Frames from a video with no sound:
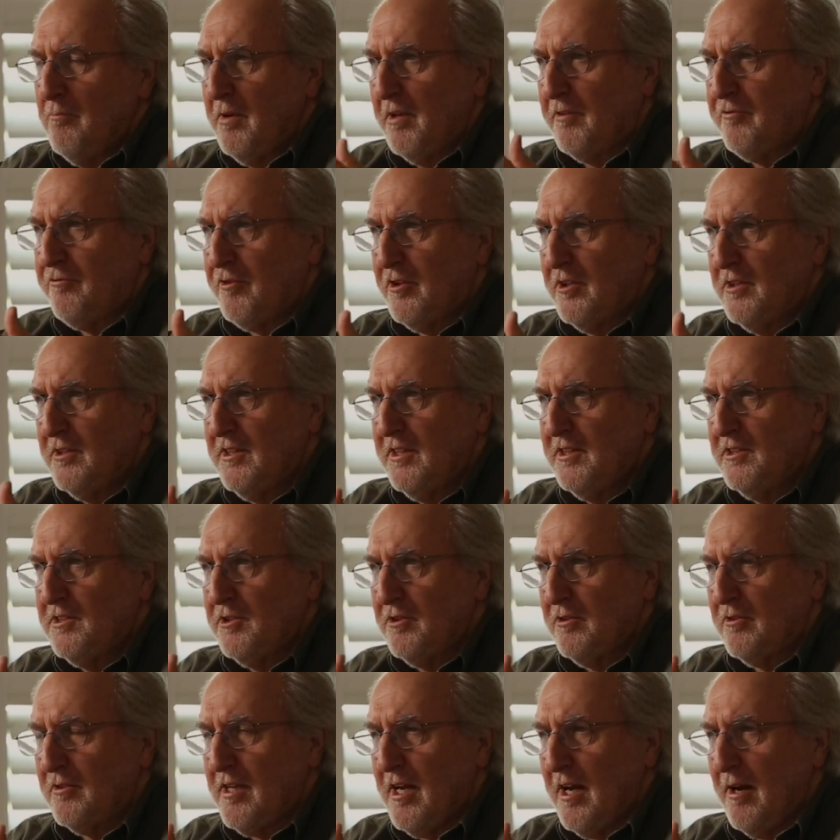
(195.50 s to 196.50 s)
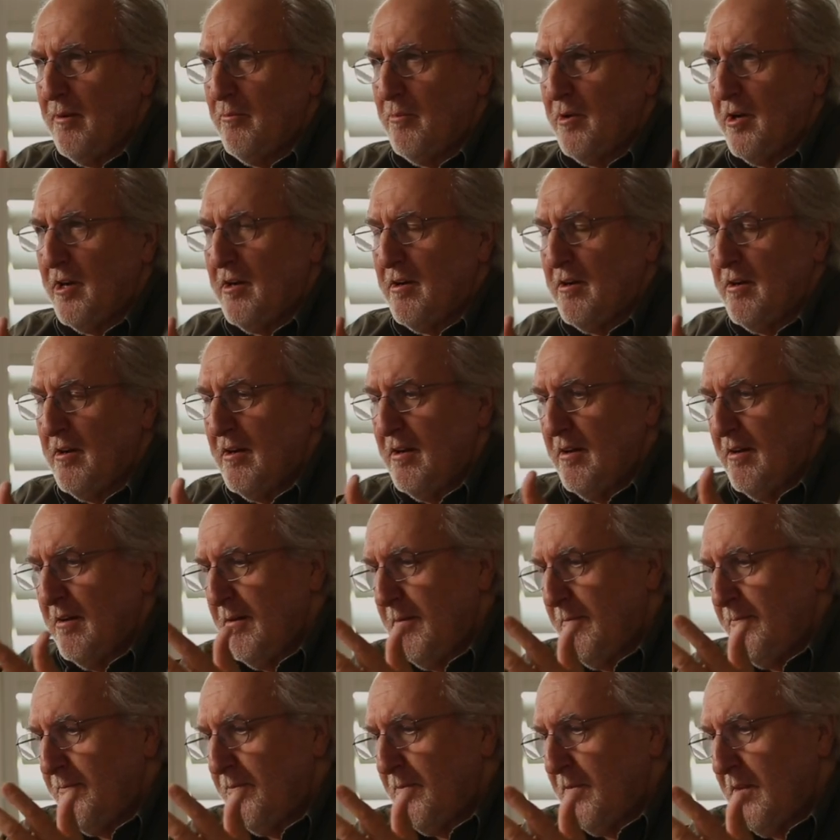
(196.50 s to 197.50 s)
But for a digital camera,
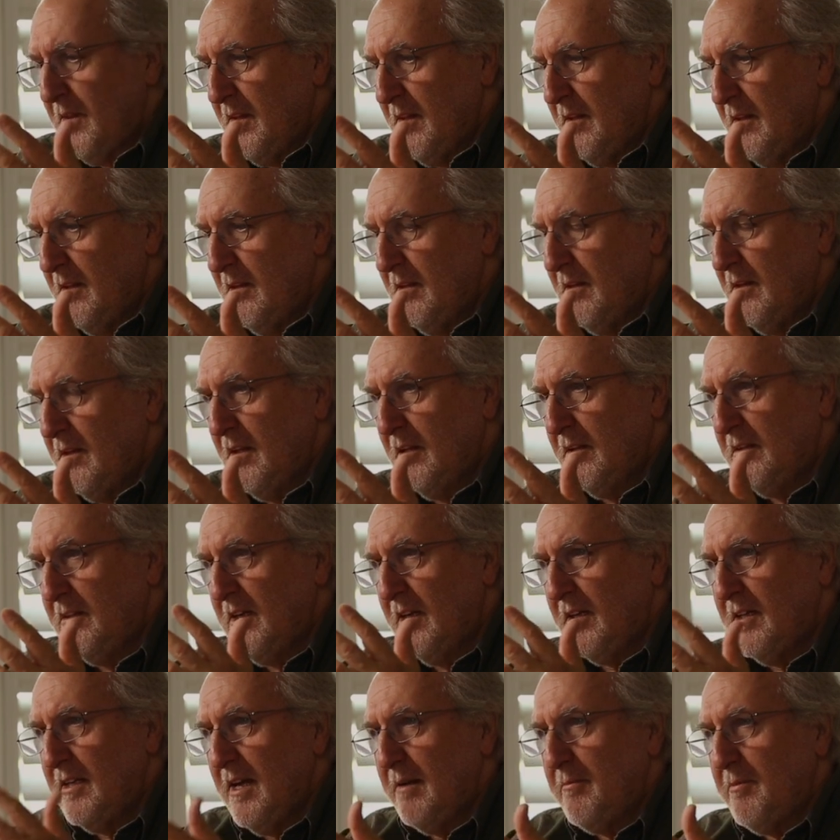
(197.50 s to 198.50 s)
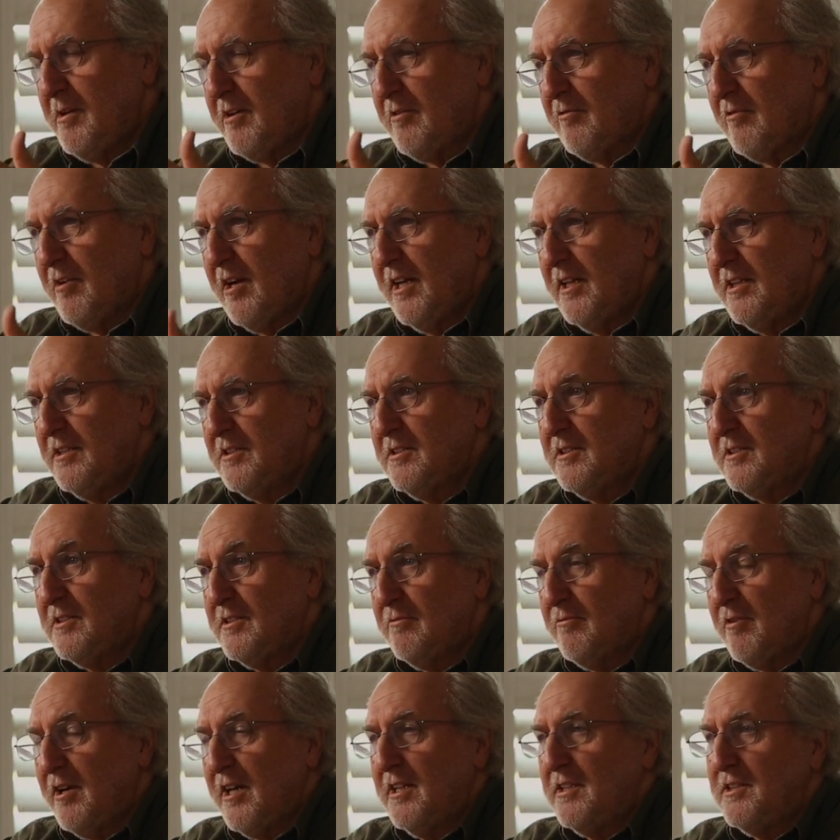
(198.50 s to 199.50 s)
the dynamic range
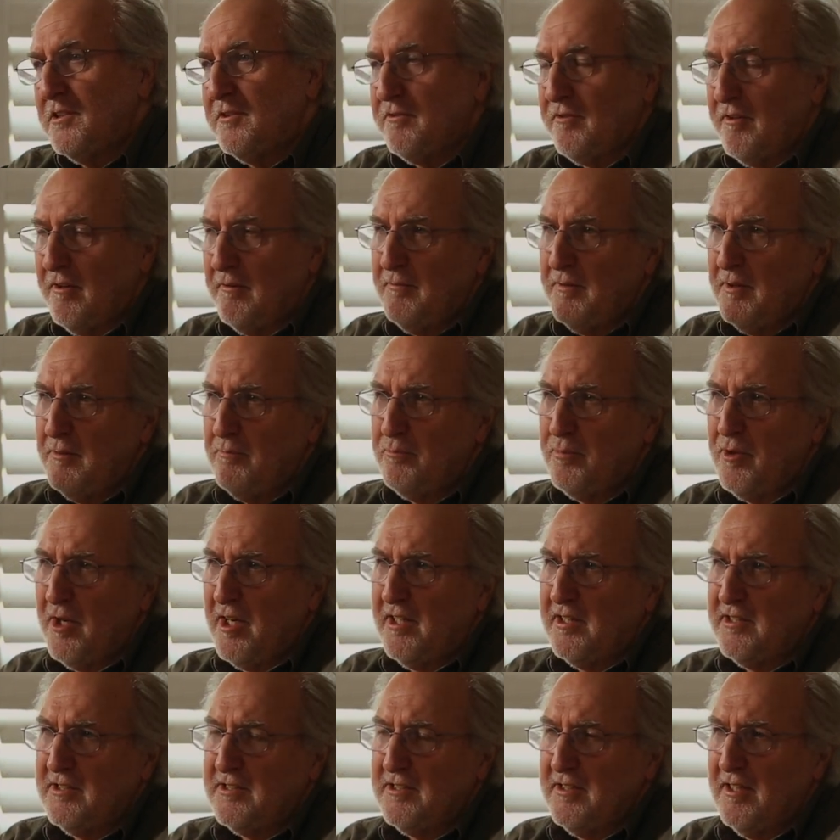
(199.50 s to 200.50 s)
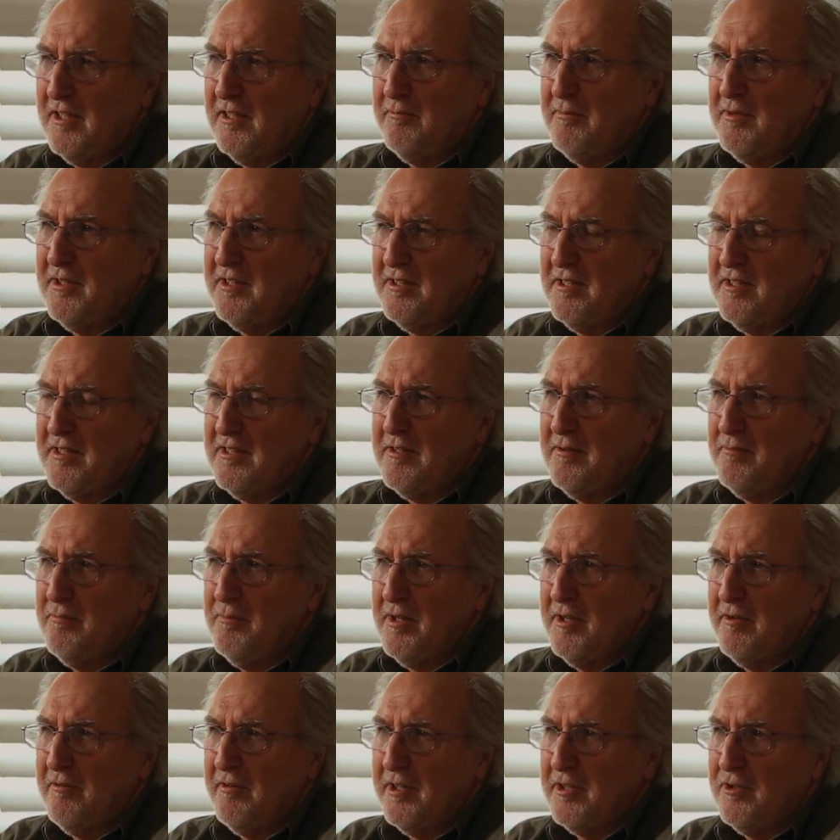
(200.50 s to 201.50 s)
is the range from the brightest element that can be